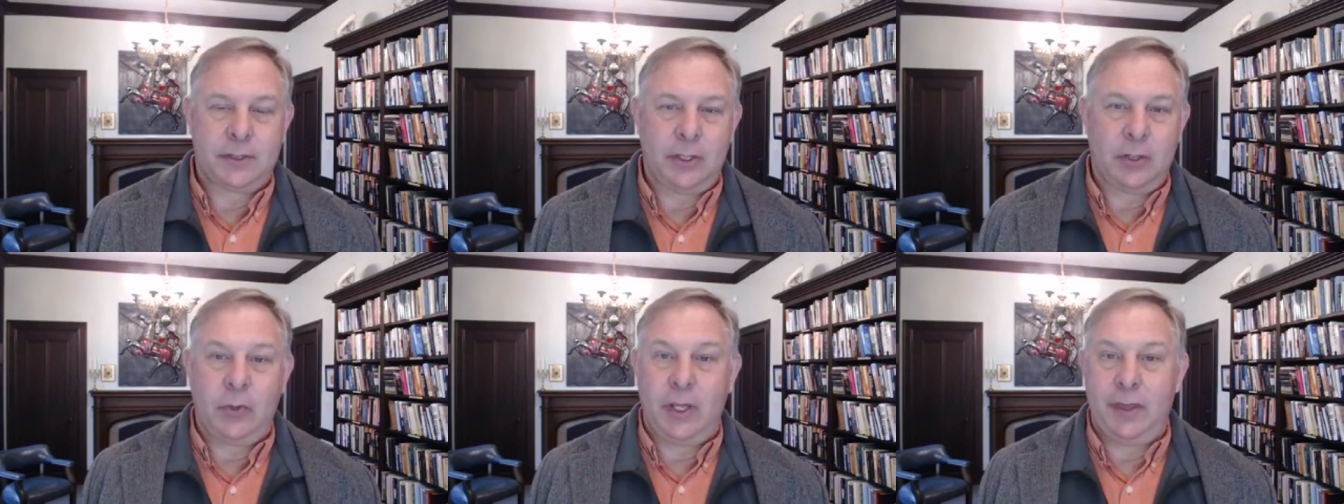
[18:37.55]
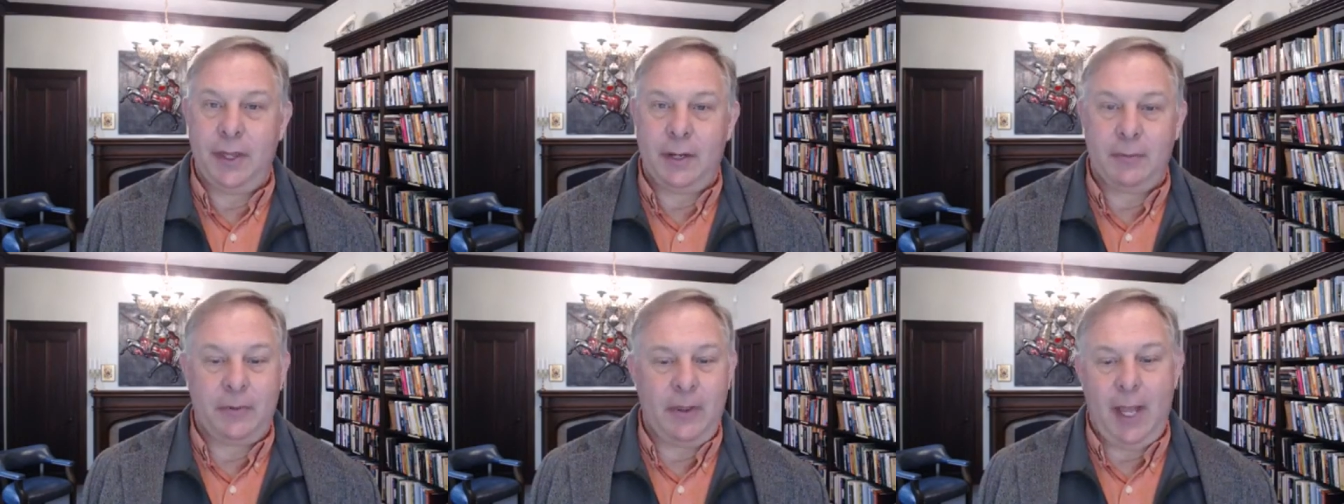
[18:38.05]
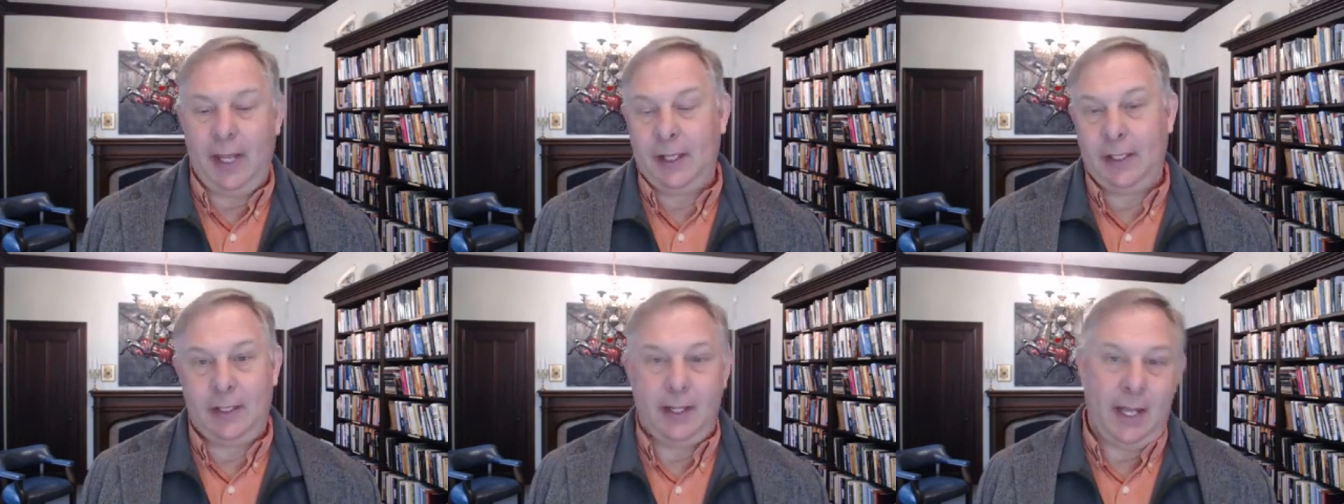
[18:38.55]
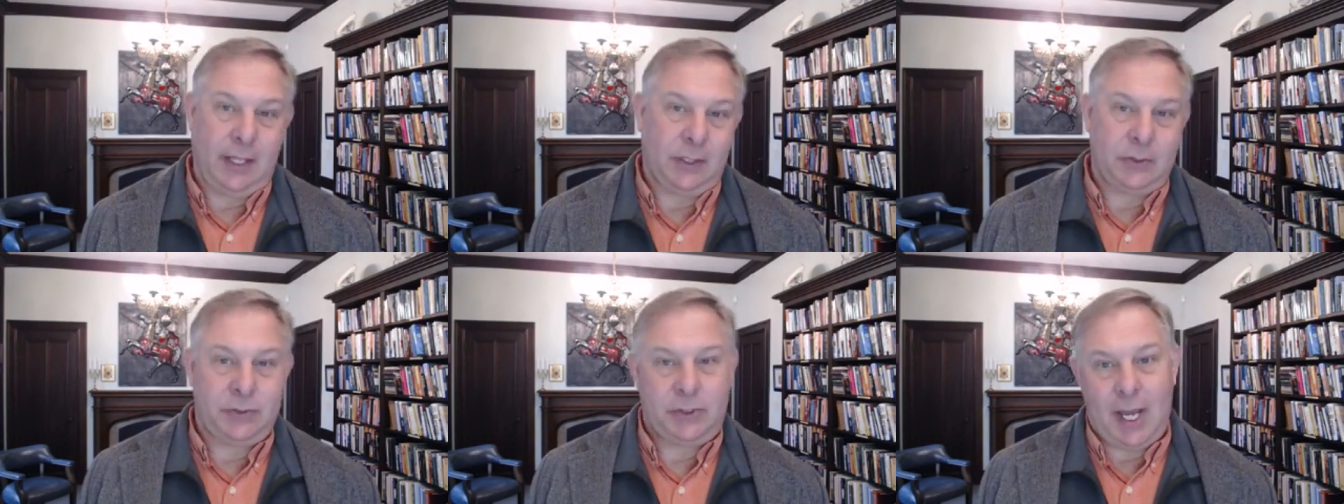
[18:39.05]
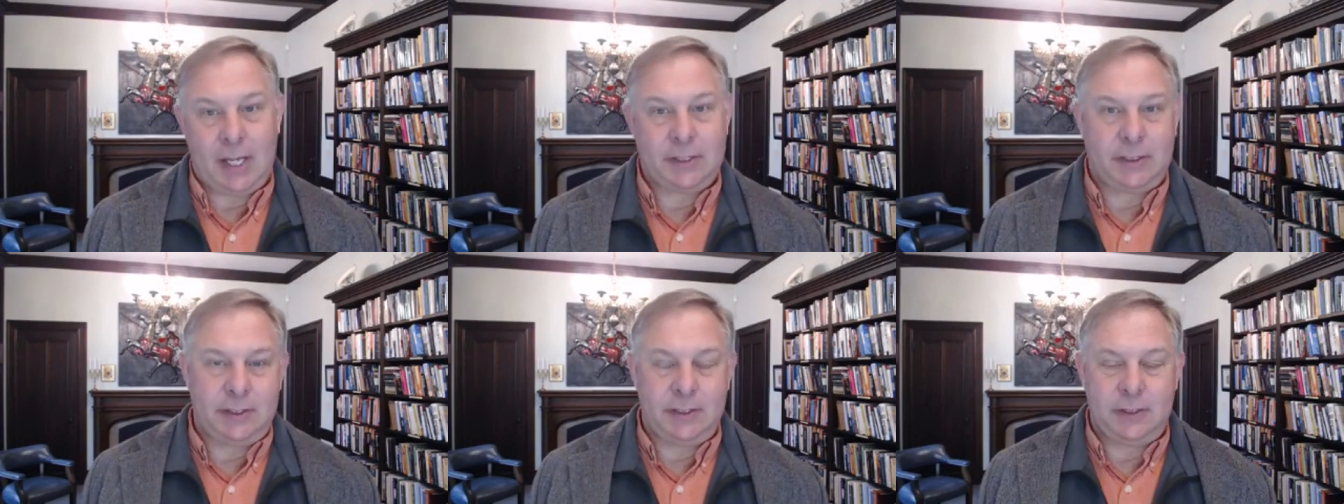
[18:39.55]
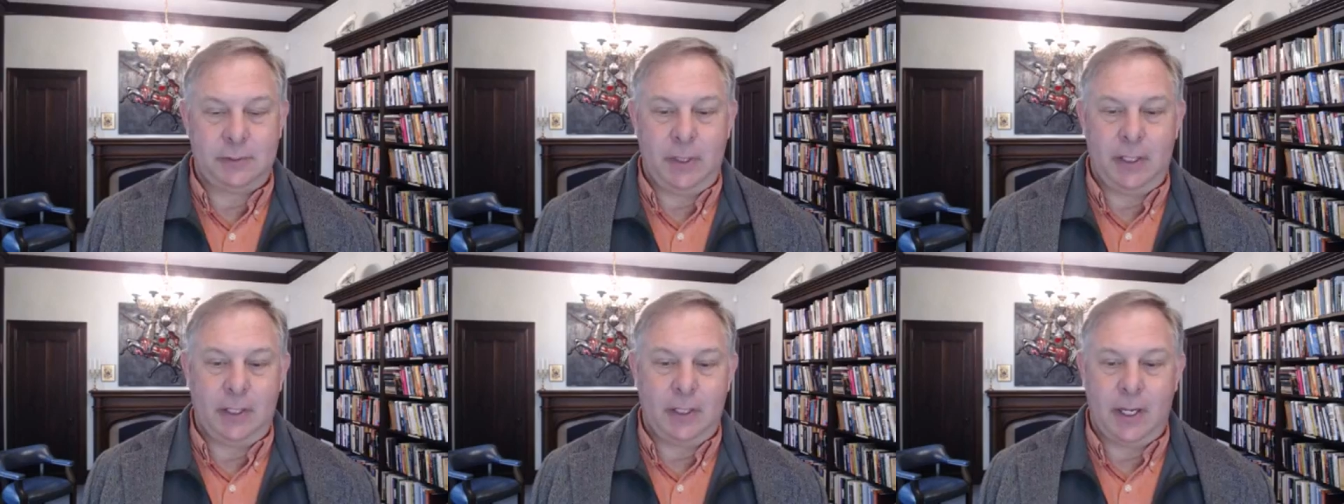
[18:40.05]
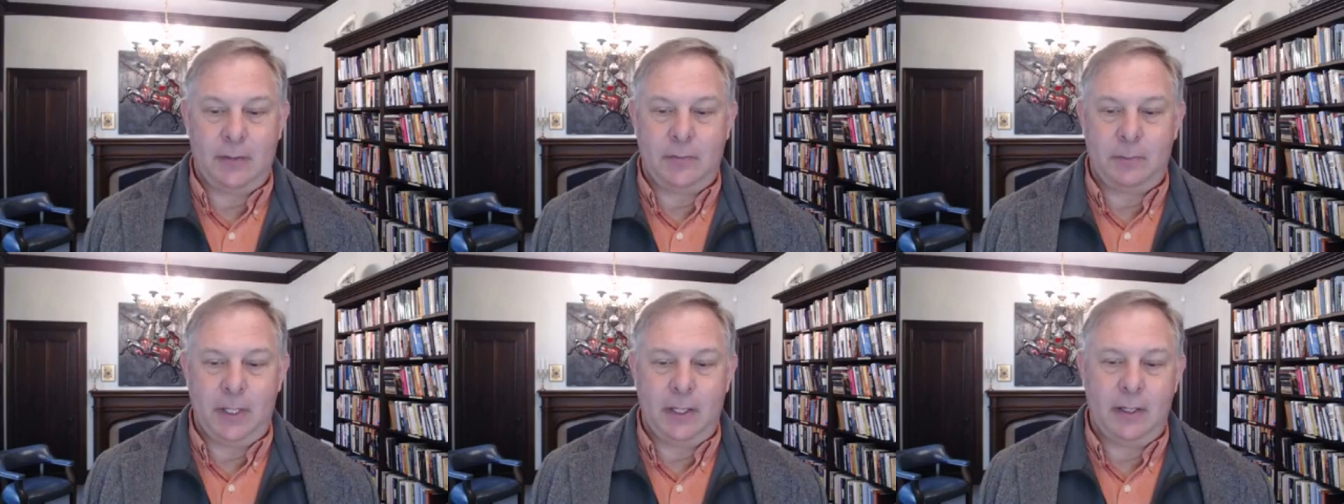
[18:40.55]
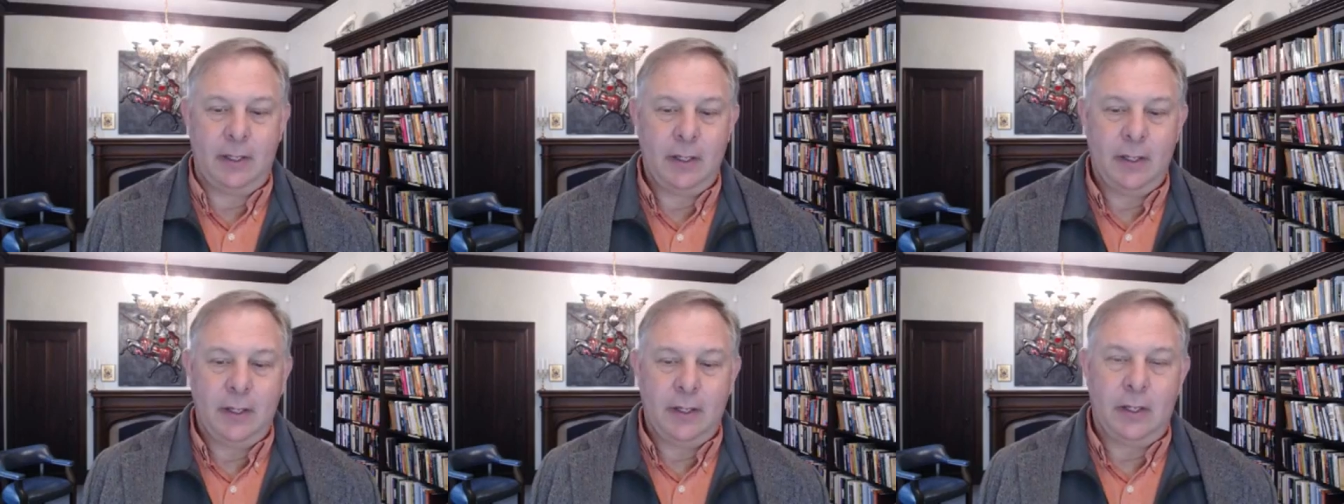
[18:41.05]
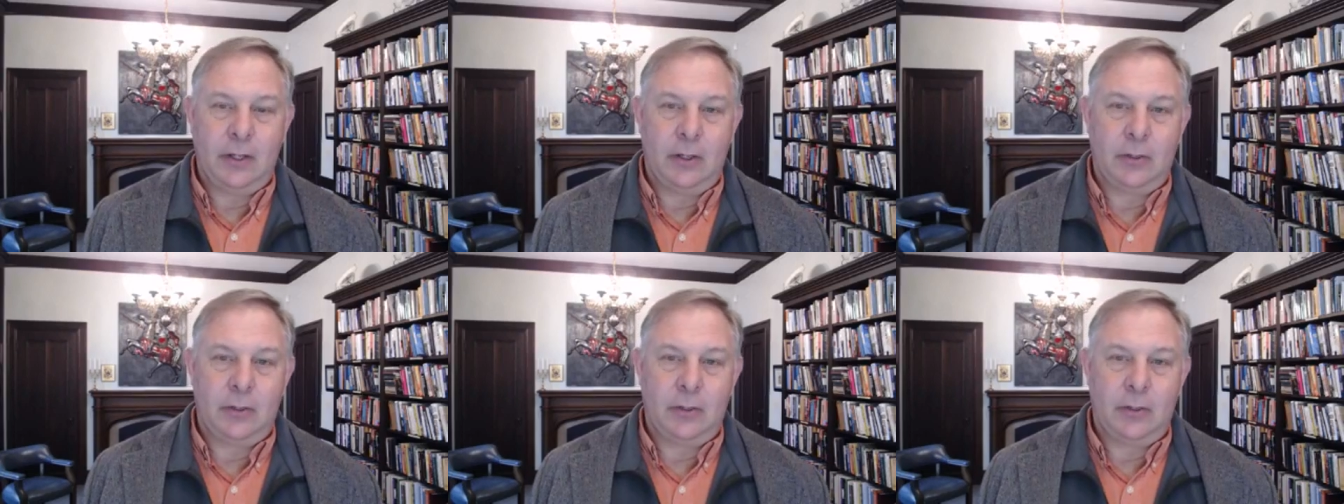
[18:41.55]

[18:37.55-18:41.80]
We think of the Anglo-Saxons as being a kind of a big, we